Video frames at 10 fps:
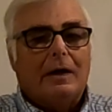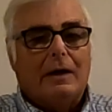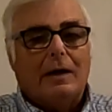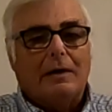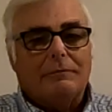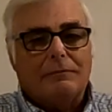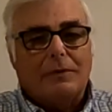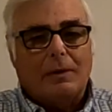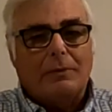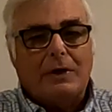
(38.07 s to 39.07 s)
A
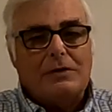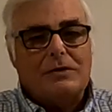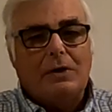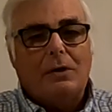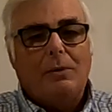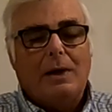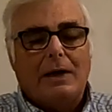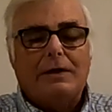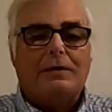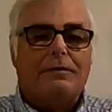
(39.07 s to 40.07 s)
couple days ago,
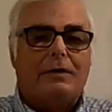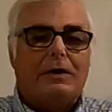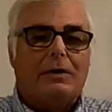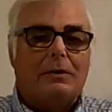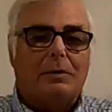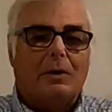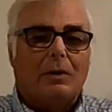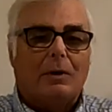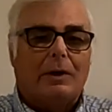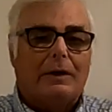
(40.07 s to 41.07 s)
I did a video
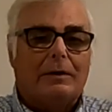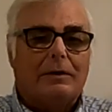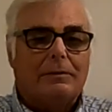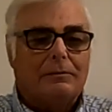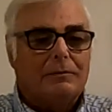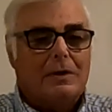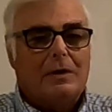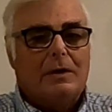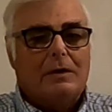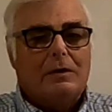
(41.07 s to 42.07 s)
on,
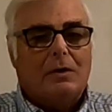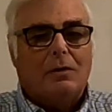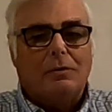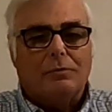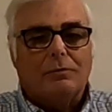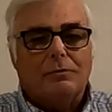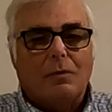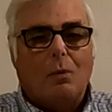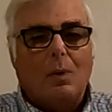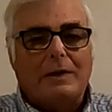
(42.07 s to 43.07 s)

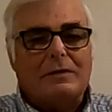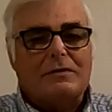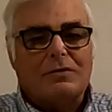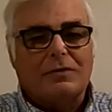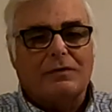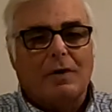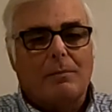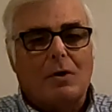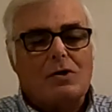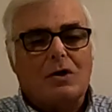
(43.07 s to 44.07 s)
what sort of
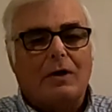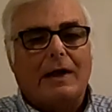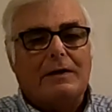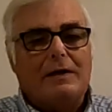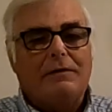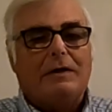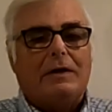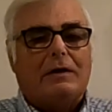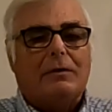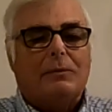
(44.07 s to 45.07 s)
commercial
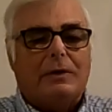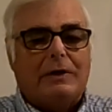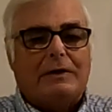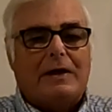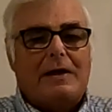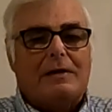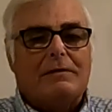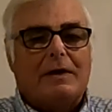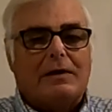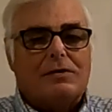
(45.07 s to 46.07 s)
activity can we take
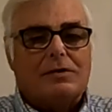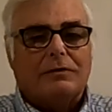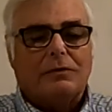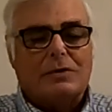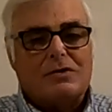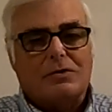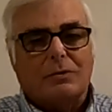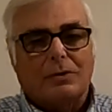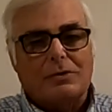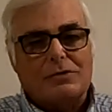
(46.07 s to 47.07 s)
advantage of, what
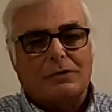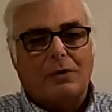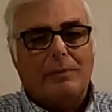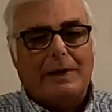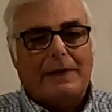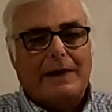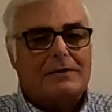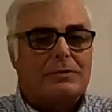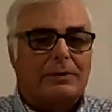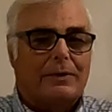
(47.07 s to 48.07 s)
stores are open,
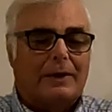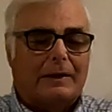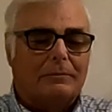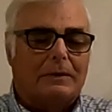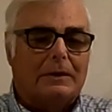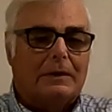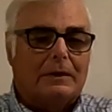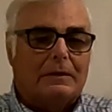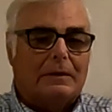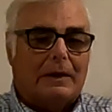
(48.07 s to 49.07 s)
that sort of thing,
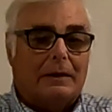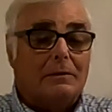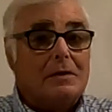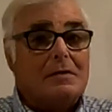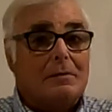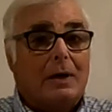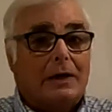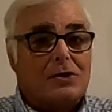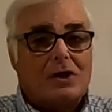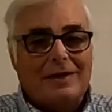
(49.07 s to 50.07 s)
and it isn't
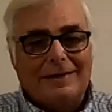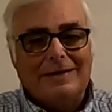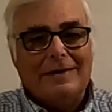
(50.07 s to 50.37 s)
much.